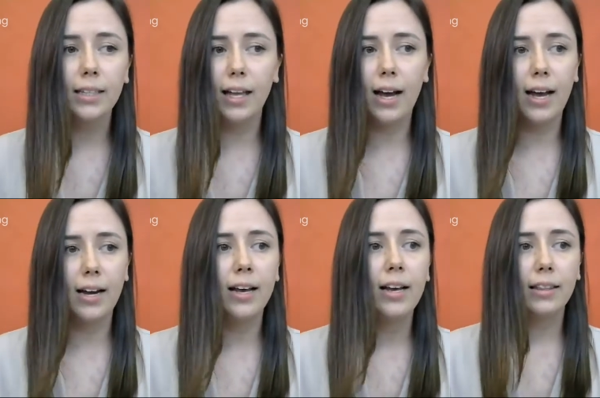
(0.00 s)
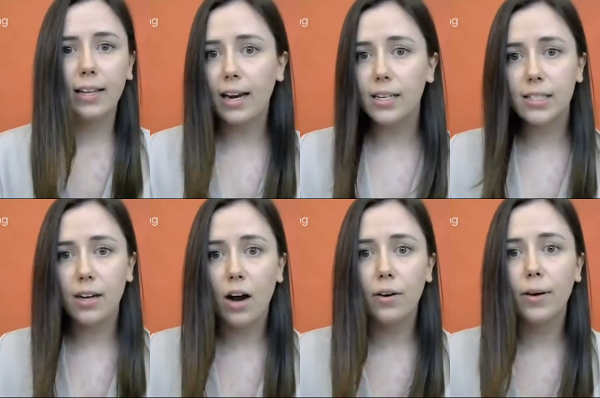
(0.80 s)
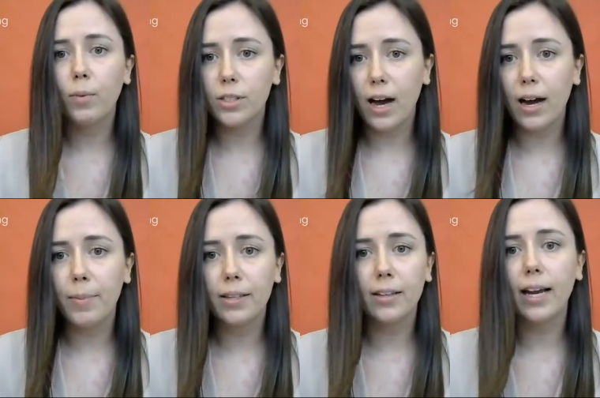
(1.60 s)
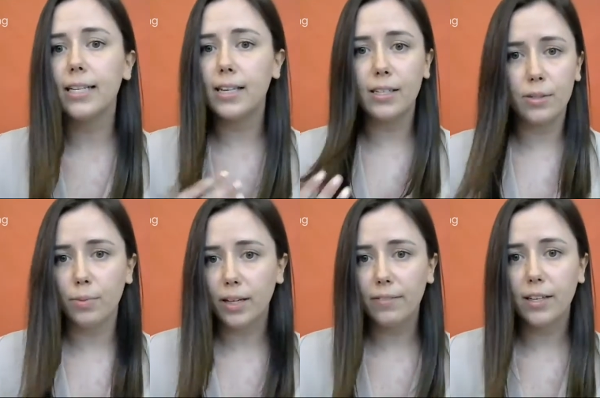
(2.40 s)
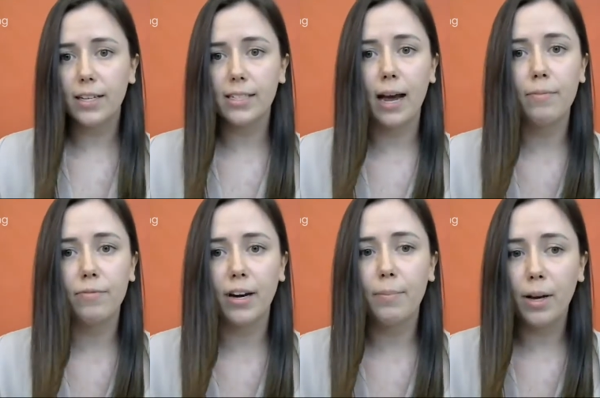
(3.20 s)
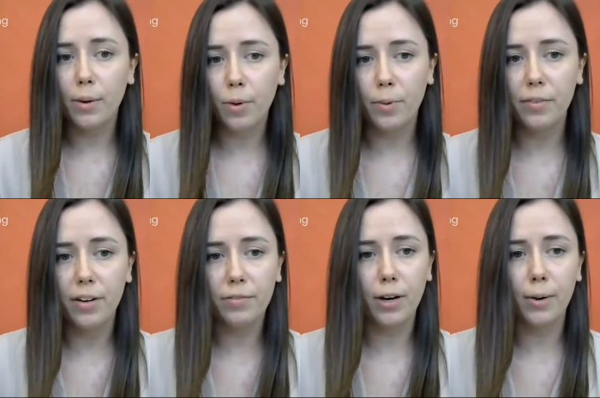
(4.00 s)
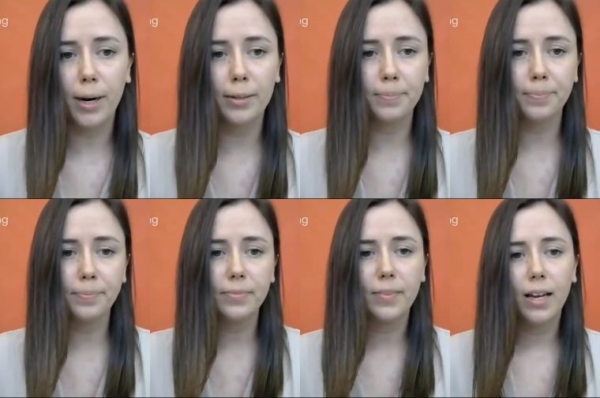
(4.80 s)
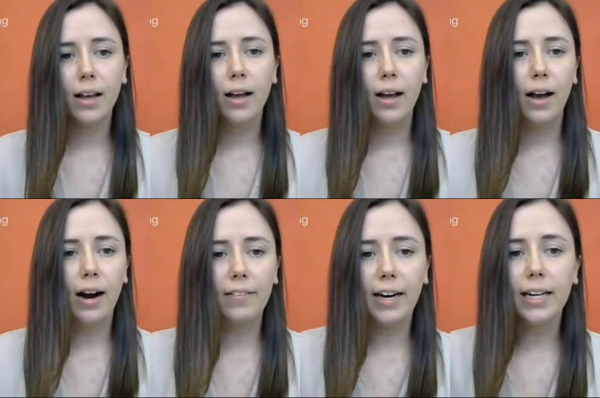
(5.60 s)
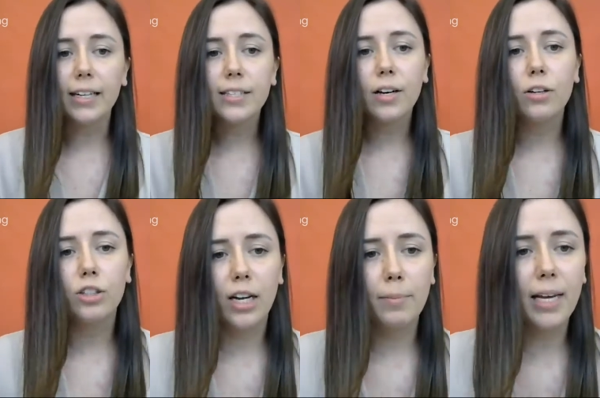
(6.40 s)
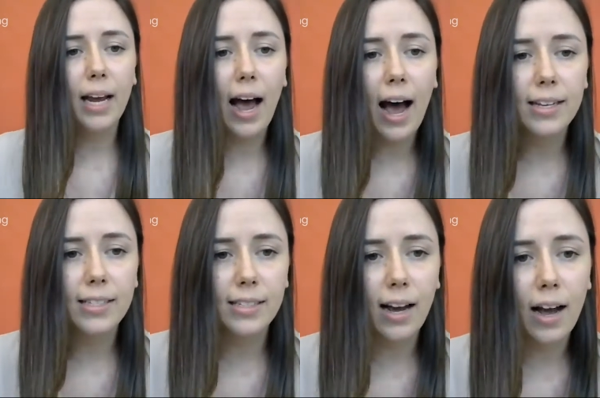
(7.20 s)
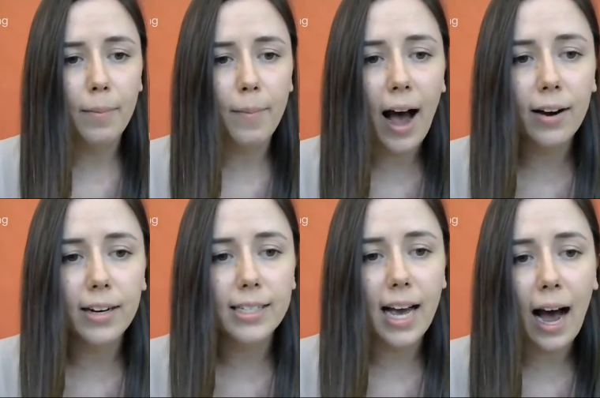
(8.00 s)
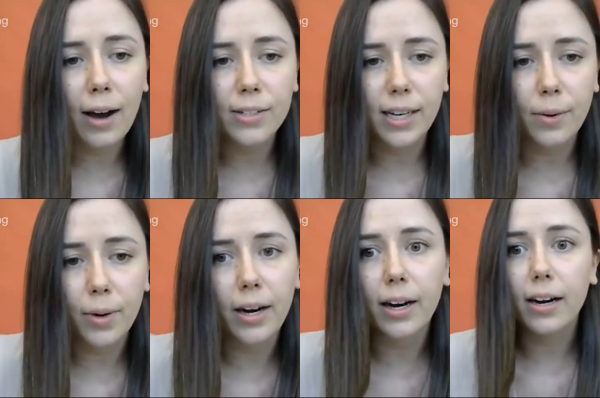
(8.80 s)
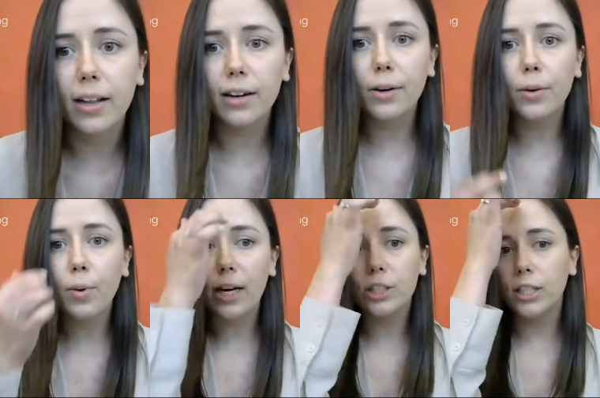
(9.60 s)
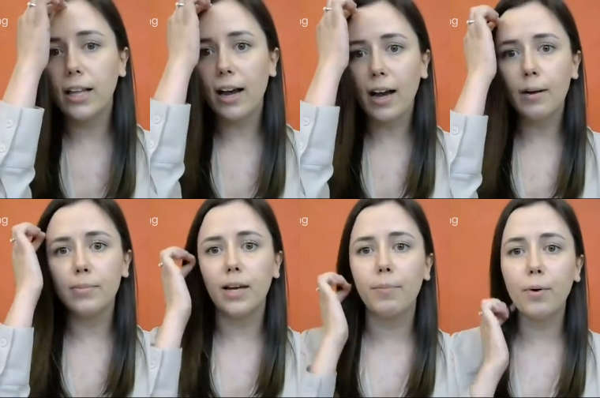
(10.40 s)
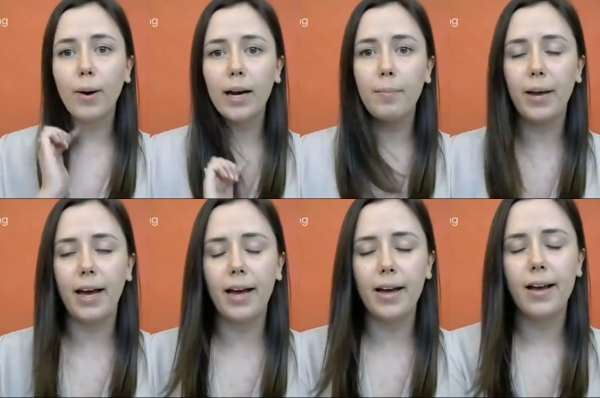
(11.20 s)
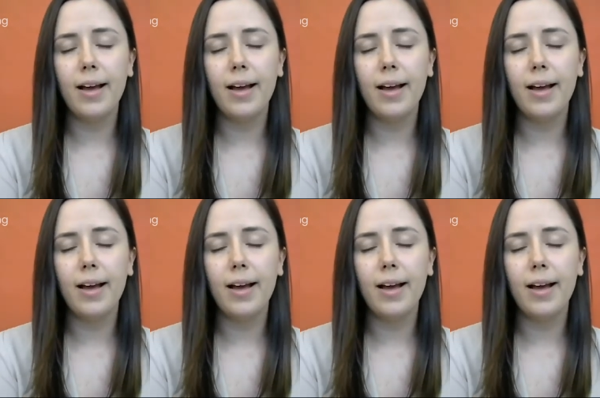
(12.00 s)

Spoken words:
then let us know. We'll talk about the license, we'll give you the time frame, and we'll move it forward. Alrighty, so Jamie asked, how does housing work? Another good question that comes up quite a bit.